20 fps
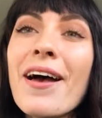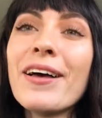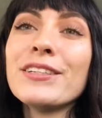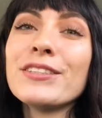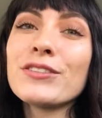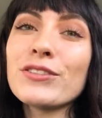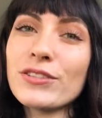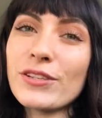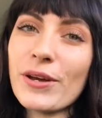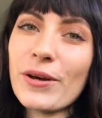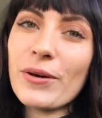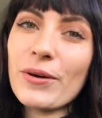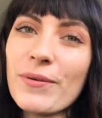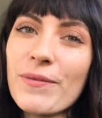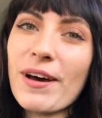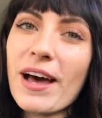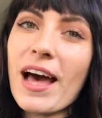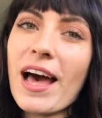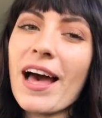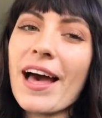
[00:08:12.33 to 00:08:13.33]

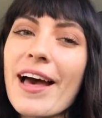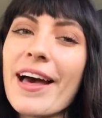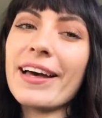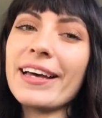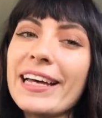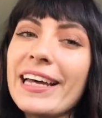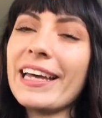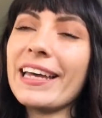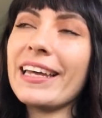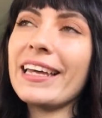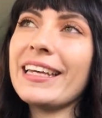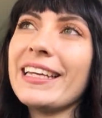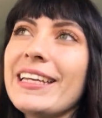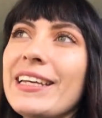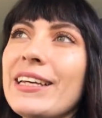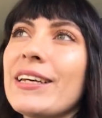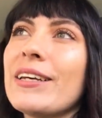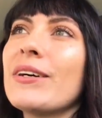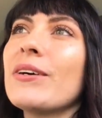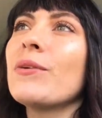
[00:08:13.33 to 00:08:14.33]
So
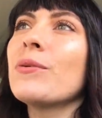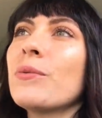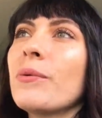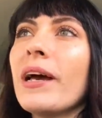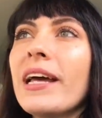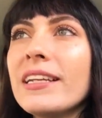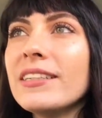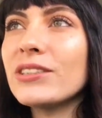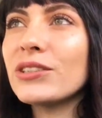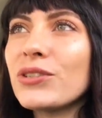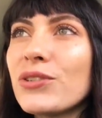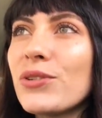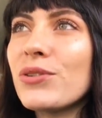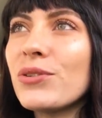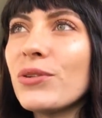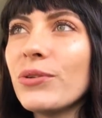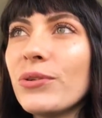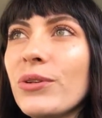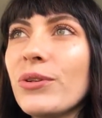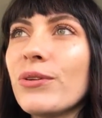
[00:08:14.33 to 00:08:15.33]
I went to
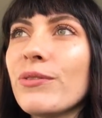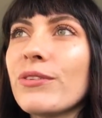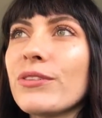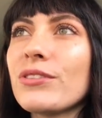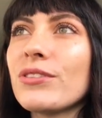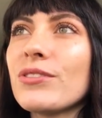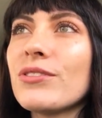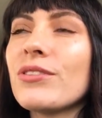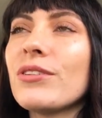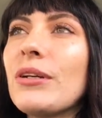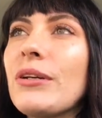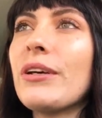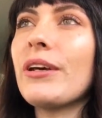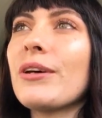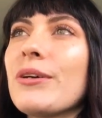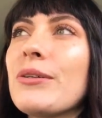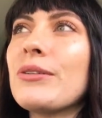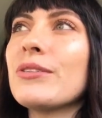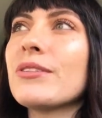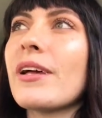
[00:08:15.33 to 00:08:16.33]
Universal
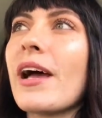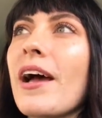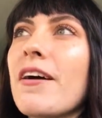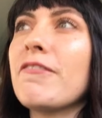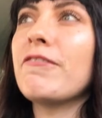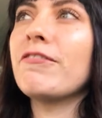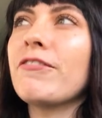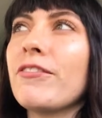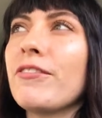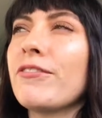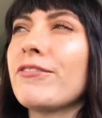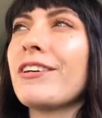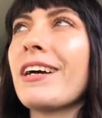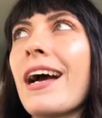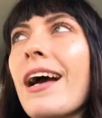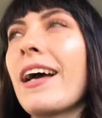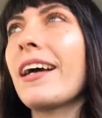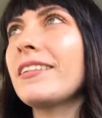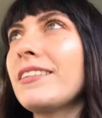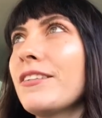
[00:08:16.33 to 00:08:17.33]
Studios. I've
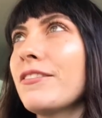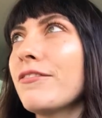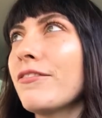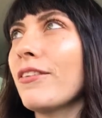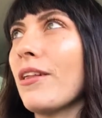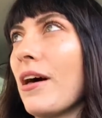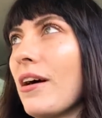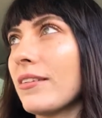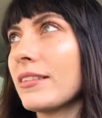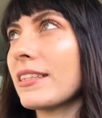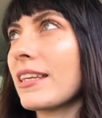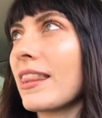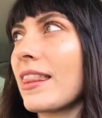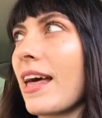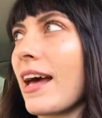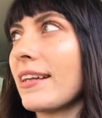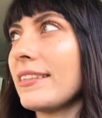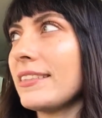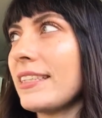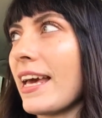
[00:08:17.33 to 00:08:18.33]
kind of vlogged
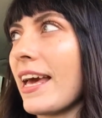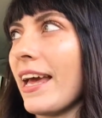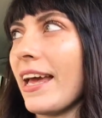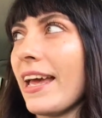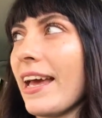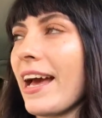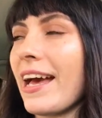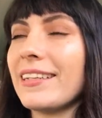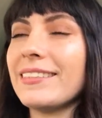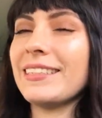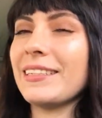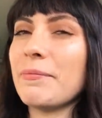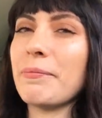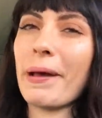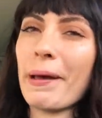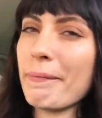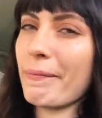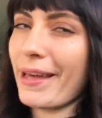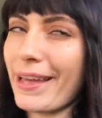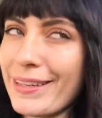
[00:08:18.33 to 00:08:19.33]
that day. I did
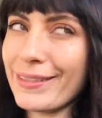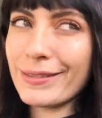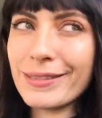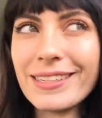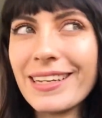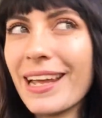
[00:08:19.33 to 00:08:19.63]
my best.